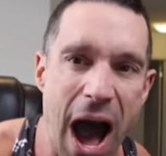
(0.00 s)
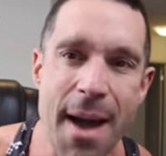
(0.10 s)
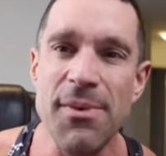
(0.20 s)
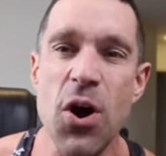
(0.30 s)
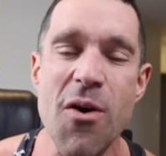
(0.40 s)

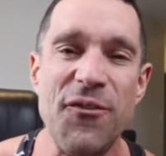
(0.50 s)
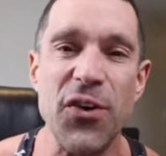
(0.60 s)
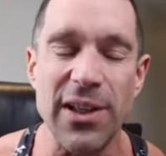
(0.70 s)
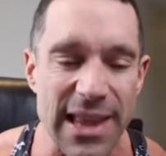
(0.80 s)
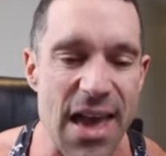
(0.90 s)
I'm going
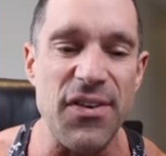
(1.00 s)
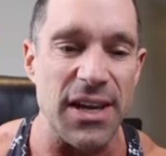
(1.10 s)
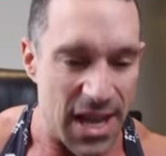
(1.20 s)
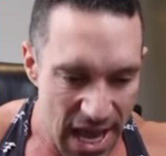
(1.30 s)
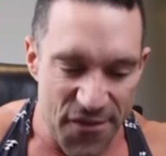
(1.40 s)
for
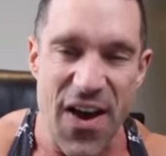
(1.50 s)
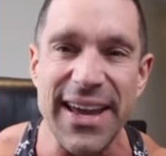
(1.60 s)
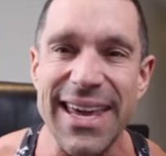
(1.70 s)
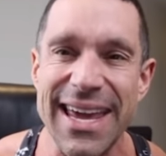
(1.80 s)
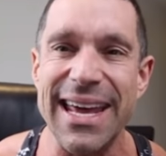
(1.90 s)
11. If
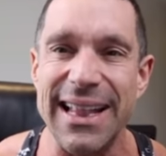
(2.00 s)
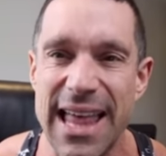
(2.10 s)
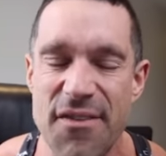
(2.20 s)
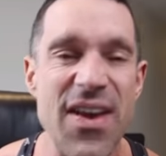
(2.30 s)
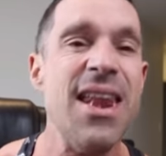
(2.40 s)
I can get
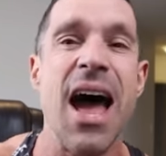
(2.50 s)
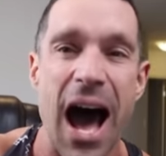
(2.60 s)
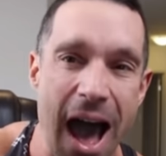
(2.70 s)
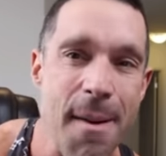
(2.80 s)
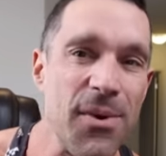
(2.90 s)
11,
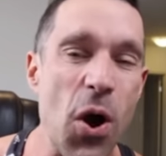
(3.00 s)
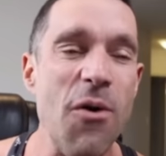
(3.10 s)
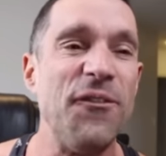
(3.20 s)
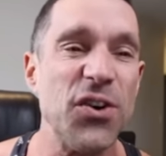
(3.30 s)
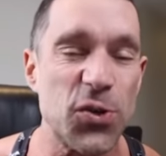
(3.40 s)
I'm
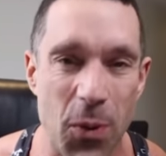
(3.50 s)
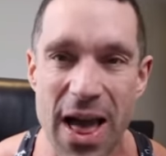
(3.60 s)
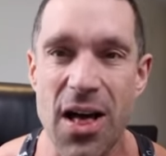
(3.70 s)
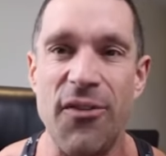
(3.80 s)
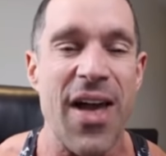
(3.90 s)
going for
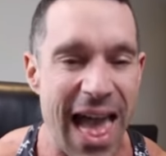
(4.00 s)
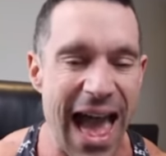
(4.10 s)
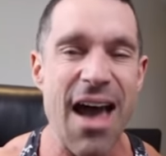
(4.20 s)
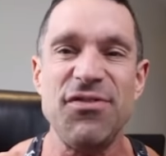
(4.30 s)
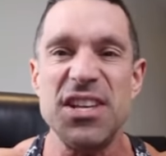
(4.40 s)
12.
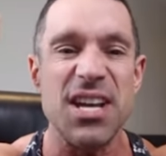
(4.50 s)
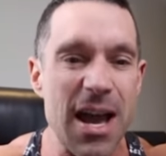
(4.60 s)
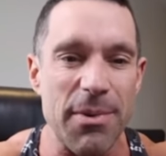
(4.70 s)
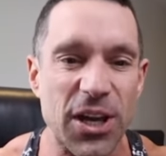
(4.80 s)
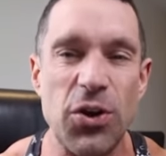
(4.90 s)
Half the
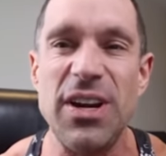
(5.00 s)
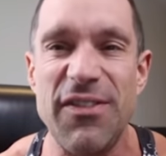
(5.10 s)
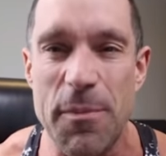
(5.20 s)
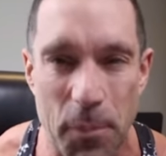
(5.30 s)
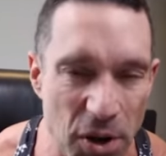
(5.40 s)
time, I couldn't
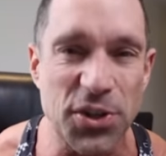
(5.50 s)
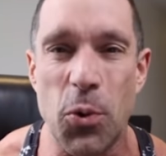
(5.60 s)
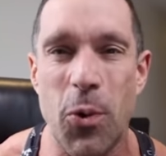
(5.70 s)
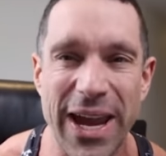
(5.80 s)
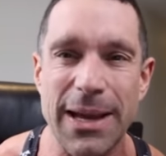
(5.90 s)
even put the
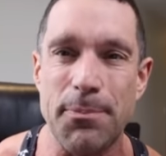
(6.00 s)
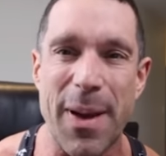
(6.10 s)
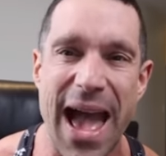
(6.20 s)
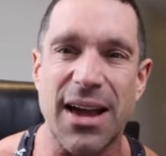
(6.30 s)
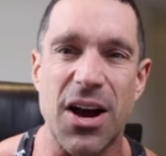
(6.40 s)
weight
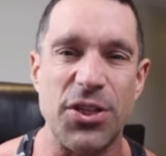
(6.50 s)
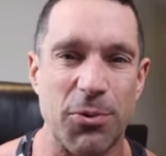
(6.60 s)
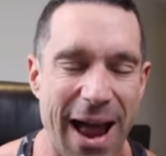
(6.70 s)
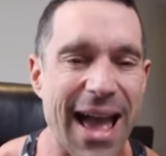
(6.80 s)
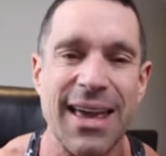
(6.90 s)
back on
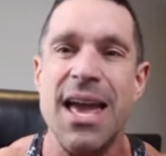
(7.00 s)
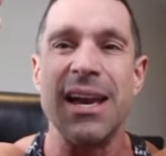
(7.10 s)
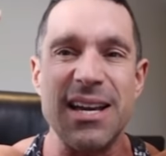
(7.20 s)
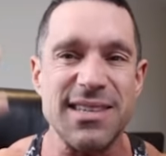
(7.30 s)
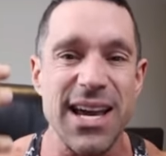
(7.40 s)
the rack
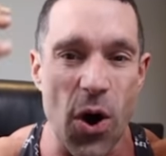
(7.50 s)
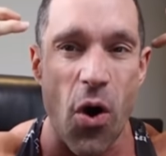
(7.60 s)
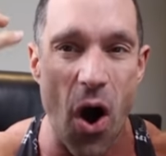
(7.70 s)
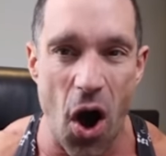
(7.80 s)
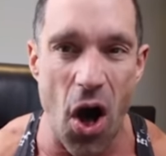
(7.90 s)
because I
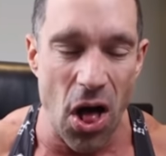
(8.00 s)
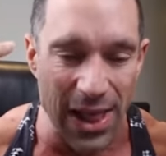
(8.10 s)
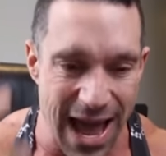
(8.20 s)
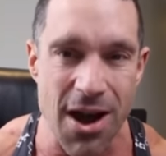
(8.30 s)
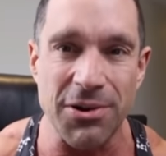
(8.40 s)
go
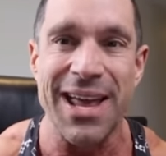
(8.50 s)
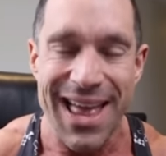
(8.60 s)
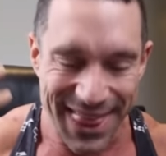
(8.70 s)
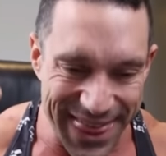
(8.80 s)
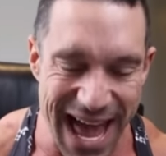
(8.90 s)
all out.
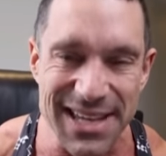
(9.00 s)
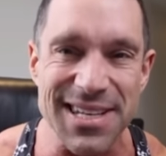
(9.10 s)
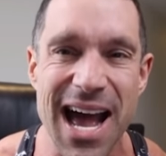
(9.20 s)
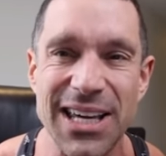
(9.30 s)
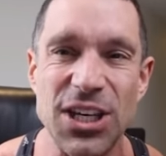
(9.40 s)

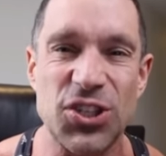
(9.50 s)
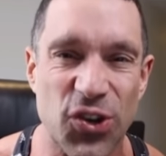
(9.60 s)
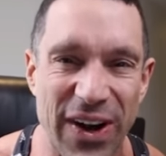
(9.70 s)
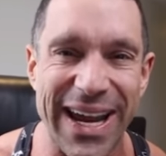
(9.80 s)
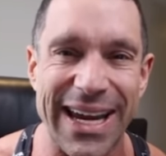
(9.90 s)
That's how you
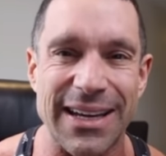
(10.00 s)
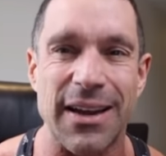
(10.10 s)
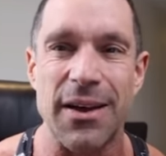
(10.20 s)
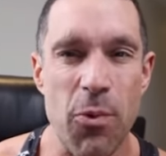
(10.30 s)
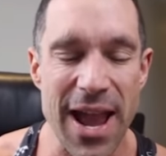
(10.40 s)

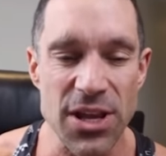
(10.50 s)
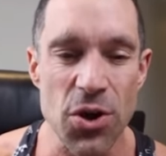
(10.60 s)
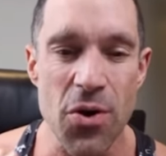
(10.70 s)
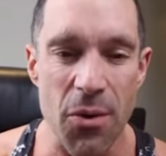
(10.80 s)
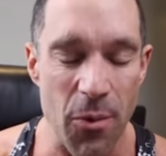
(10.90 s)
train. When
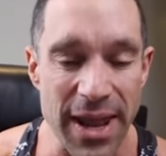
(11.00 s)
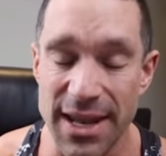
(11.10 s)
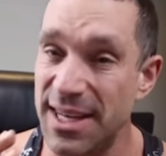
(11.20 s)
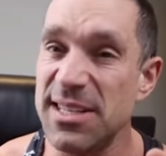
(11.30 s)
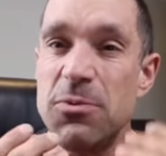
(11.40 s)
you, when,
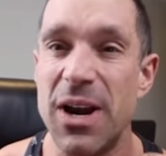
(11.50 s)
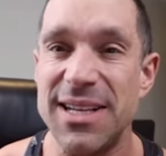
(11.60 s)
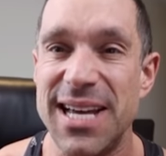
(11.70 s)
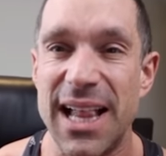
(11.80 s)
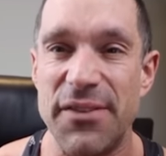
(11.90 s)
this is what
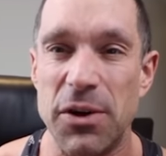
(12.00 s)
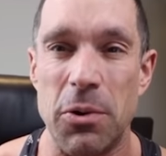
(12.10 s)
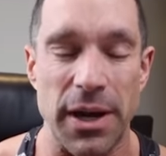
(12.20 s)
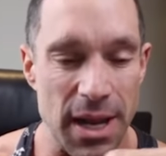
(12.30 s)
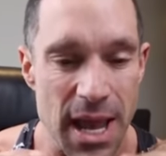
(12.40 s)
I tell
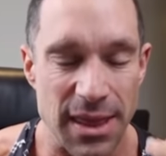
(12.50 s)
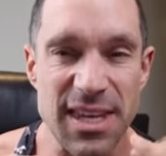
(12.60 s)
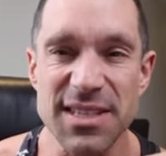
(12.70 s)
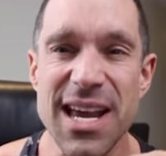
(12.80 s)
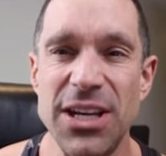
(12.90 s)
everyone.
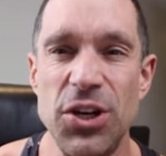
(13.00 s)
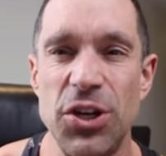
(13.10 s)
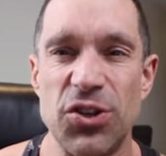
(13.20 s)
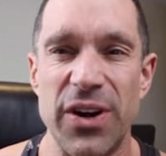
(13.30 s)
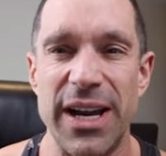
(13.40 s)
This is how you know
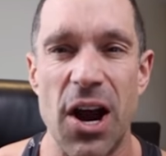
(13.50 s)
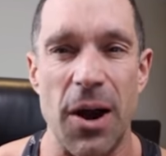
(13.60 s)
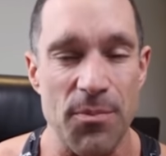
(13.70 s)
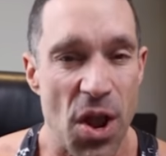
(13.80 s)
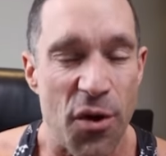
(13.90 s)
you're training hard.